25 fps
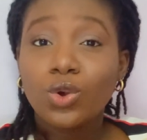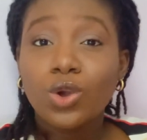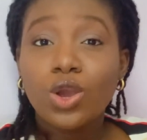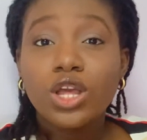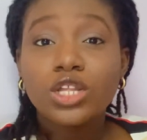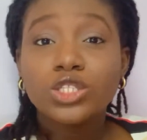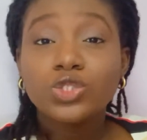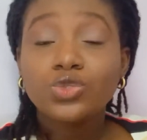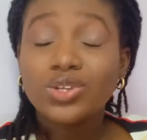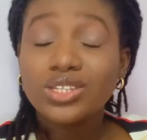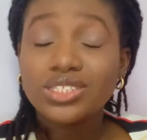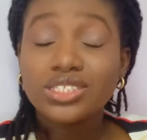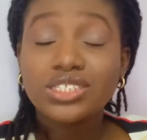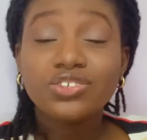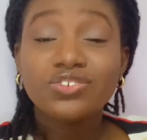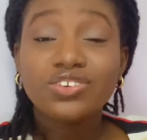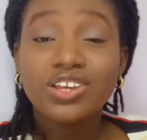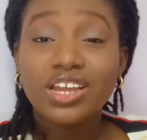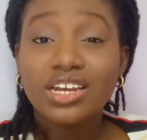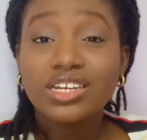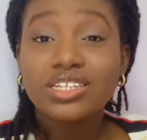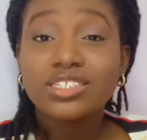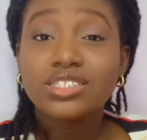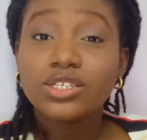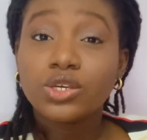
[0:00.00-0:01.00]
20
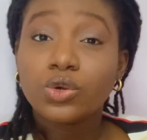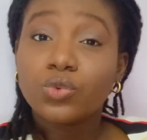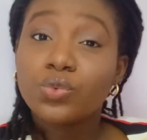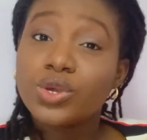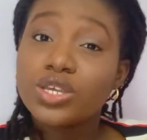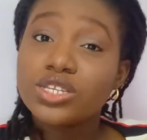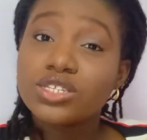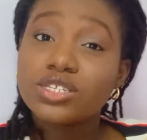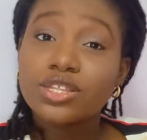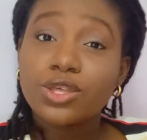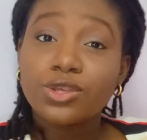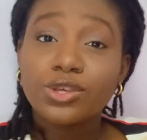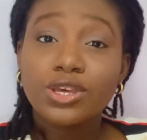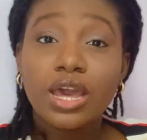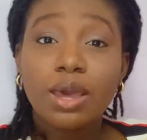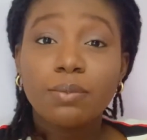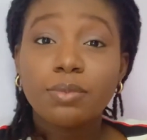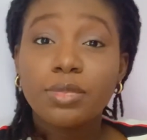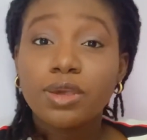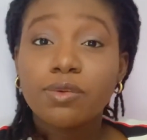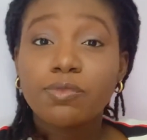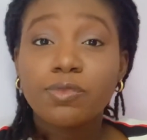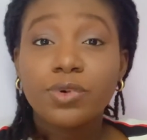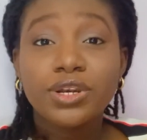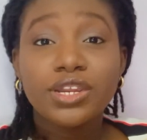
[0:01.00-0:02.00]
realistic ways that you can
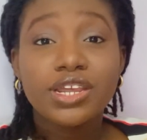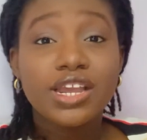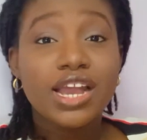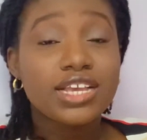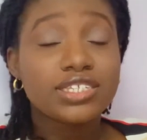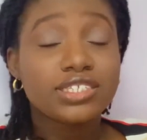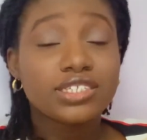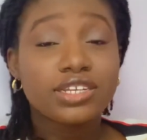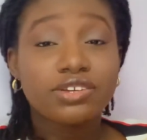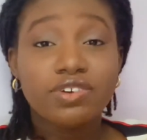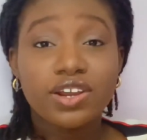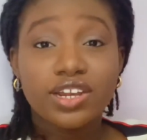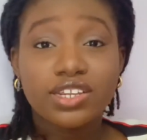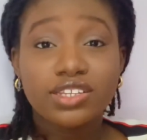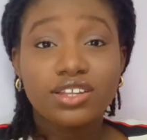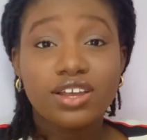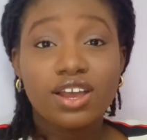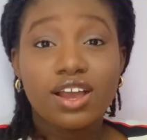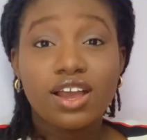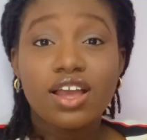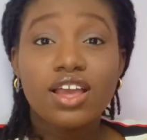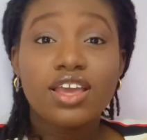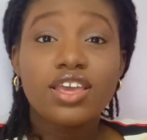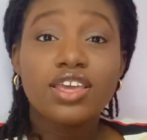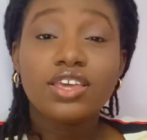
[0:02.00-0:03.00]
make money as a writer
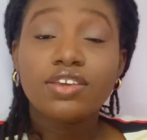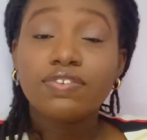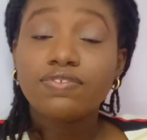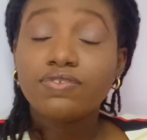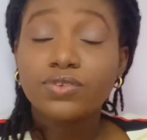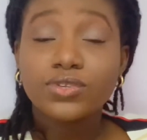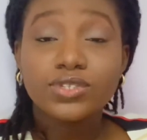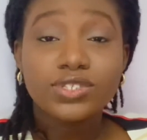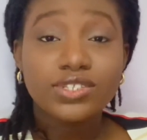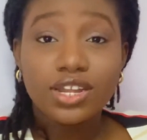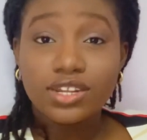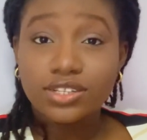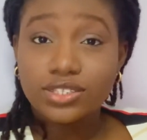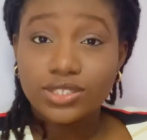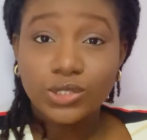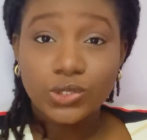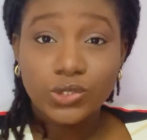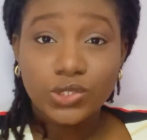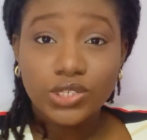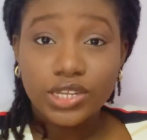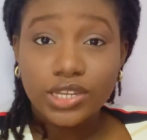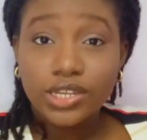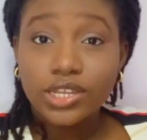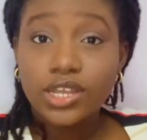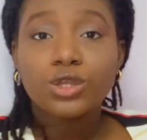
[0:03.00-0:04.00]
if you start
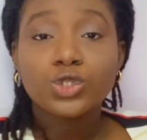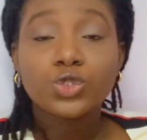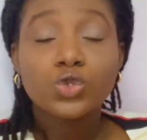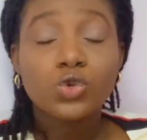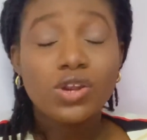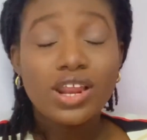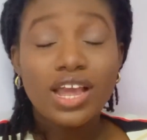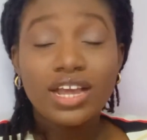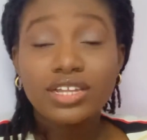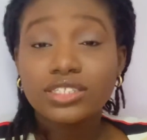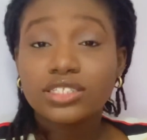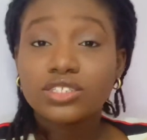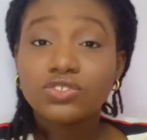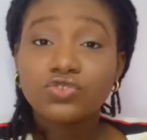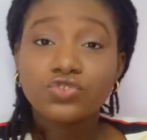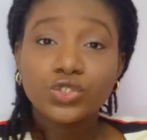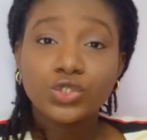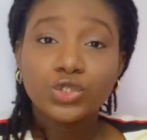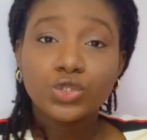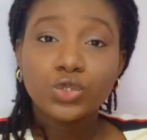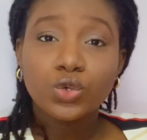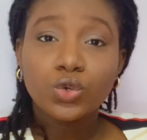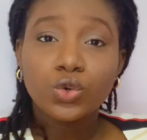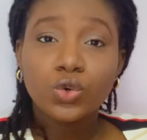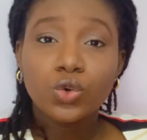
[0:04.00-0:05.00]
today. So like this
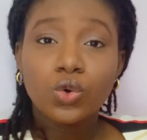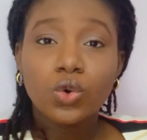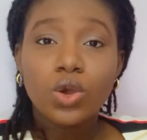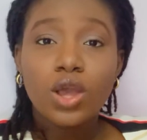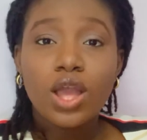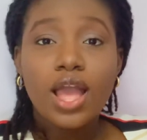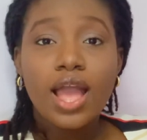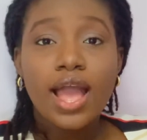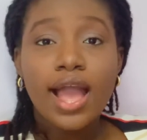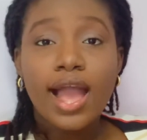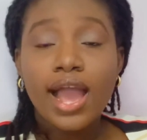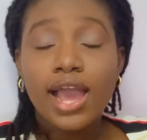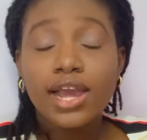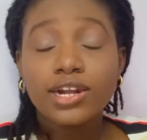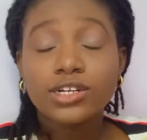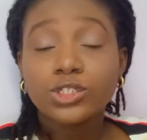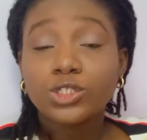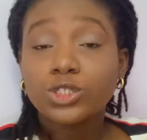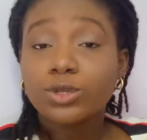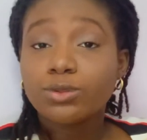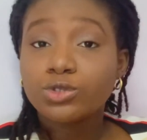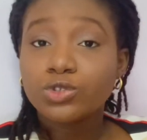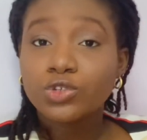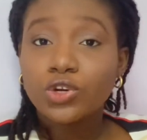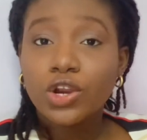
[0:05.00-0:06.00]
video and
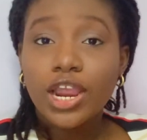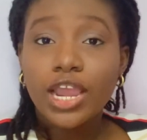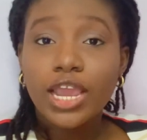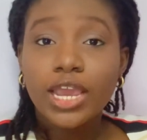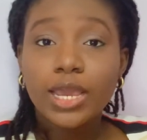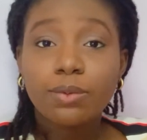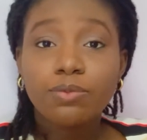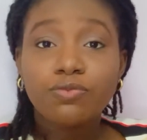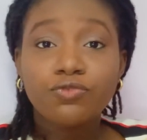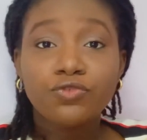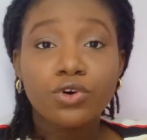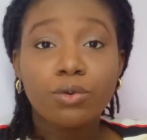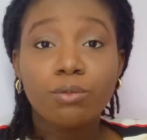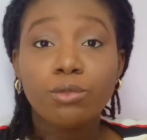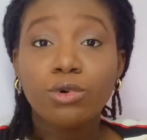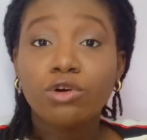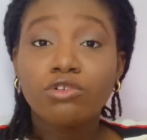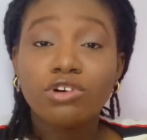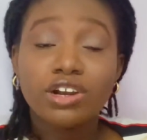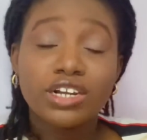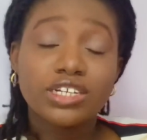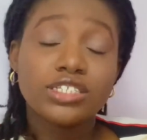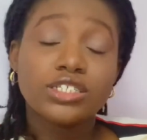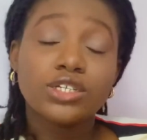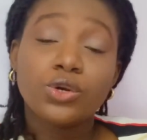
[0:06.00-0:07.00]
subscribe for more
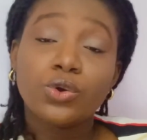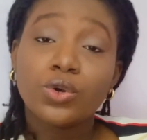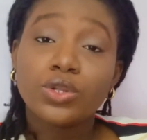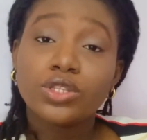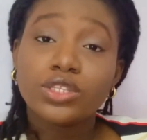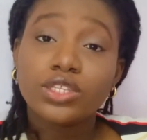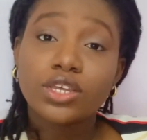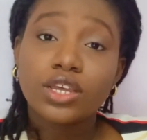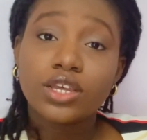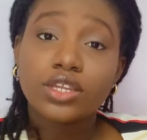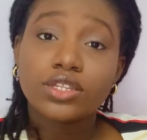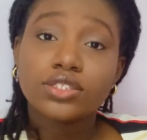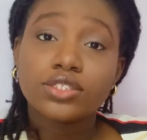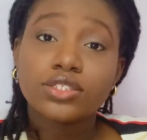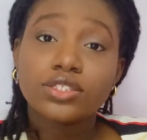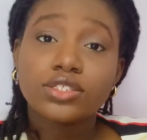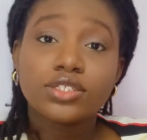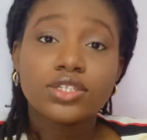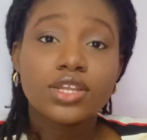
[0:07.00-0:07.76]
writing content.